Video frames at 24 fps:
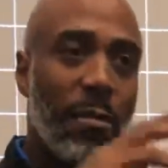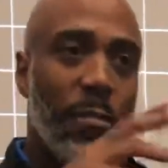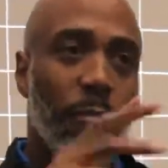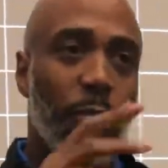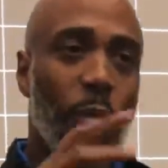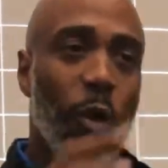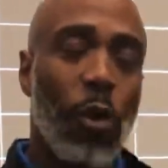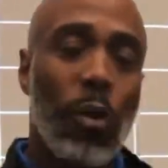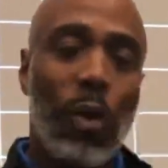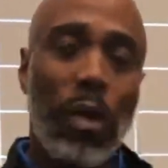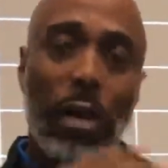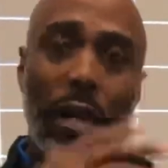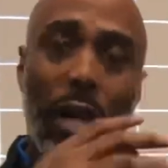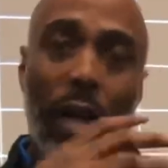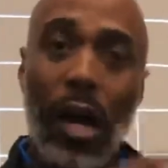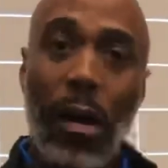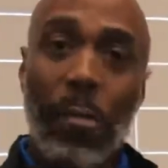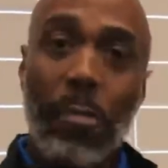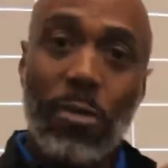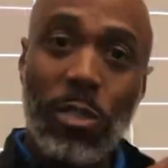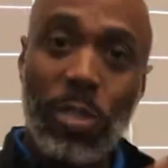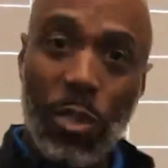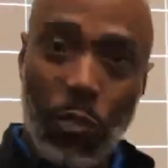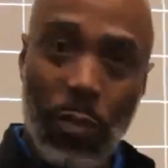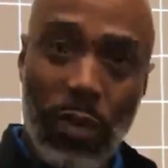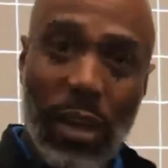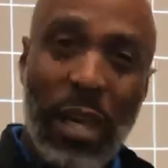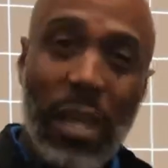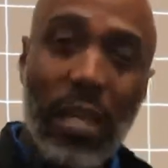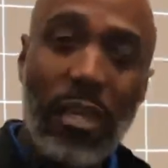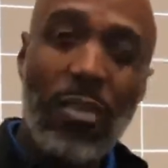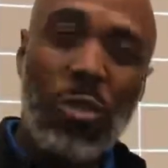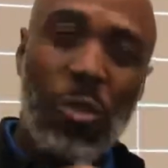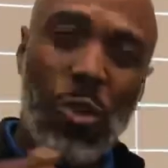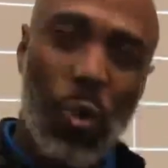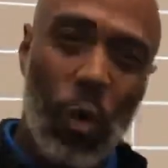broken up
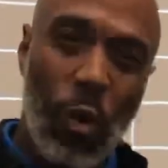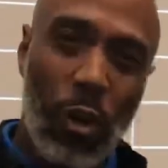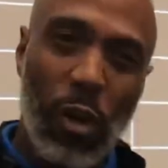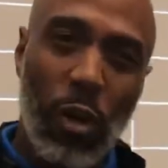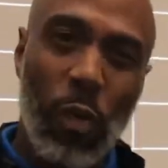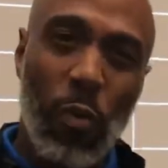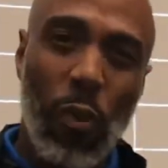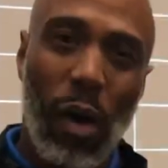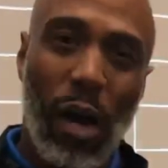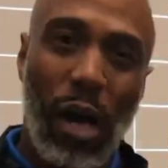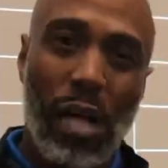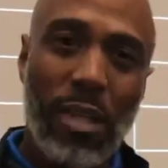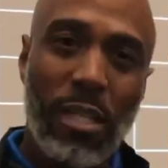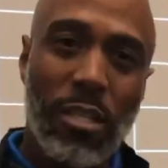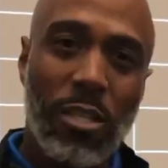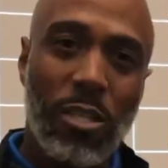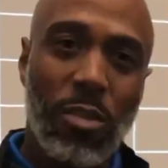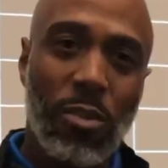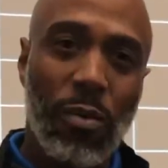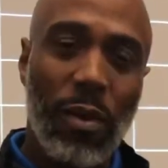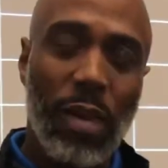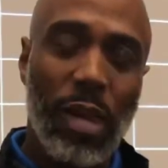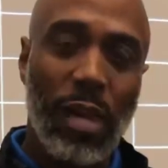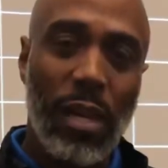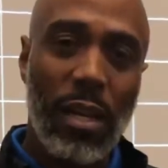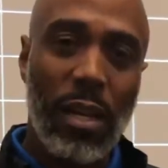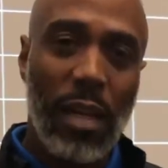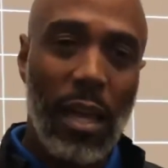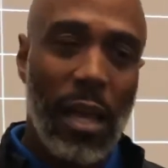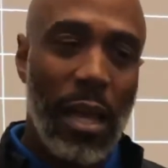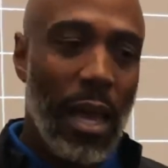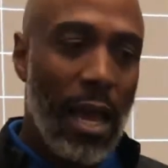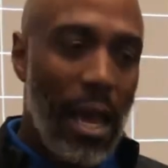screens on a wide screen,